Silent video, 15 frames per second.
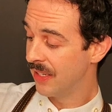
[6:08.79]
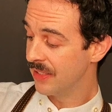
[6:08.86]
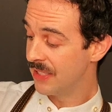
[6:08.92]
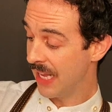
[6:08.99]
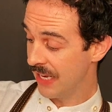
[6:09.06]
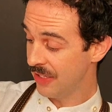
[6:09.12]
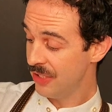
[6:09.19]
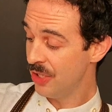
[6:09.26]

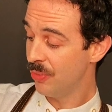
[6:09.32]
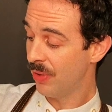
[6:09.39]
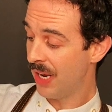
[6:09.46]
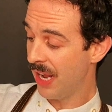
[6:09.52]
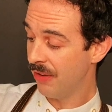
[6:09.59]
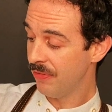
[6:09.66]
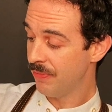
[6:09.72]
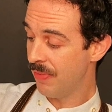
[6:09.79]
Then you will
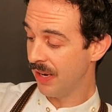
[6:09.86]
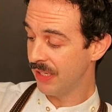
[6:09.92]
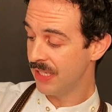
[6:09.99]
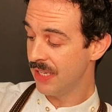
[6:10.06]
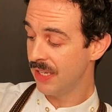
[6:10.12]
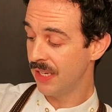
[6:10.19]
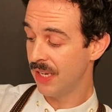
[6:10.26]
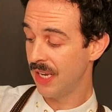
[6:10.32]
have
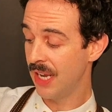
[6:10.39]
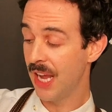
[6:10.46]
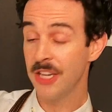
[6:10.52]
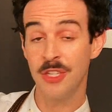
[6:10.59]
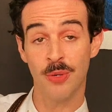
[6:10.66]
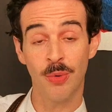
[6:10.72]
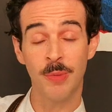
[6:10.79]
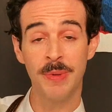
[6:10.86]
money and
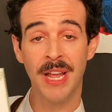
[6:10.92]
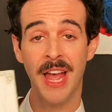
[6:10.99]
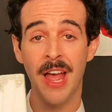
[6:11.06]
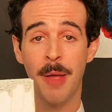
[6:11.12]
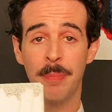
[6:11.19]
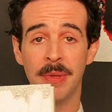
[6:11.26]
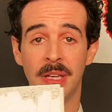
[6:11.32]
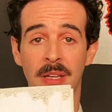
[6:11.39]
you will be
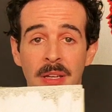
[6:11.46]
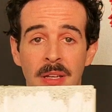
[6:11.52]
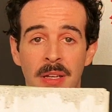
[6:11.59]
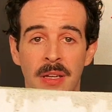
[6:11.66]
happy."